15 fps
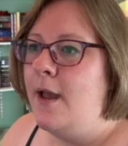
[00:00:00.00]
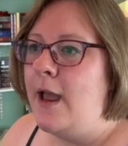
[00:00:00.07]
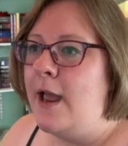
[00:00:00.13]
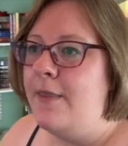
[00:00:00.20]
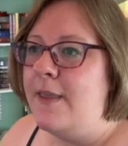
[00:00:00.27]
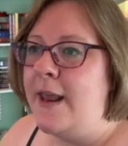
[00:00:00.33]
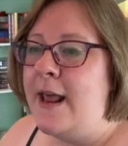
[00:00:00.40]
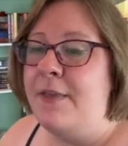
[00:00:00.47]

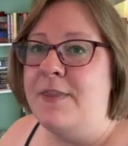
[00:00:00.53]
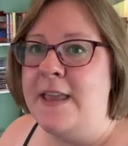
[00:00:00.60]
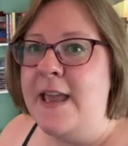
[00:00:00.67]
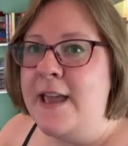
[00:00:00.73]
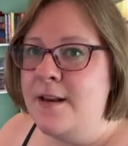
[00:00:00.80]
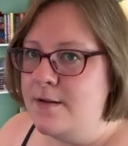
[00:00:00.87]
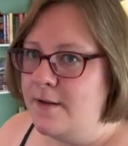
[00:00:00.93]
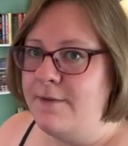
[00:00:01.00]
And then at the
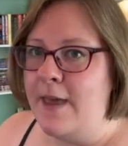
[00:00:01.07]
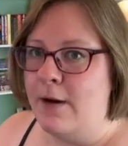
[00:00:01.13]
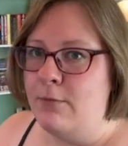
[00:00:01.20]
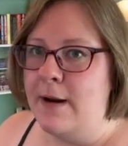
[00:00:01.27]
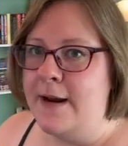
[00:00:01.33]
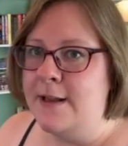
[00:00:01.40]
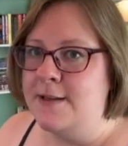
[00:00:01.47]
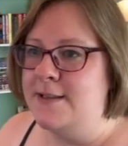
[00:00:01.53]
end of that
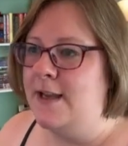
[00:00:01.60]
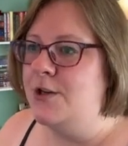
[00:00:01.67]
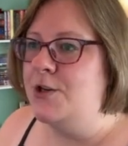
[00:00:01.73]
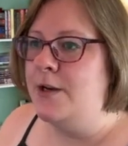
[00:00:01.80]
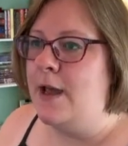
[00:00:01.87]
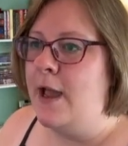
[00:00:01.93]
writing session,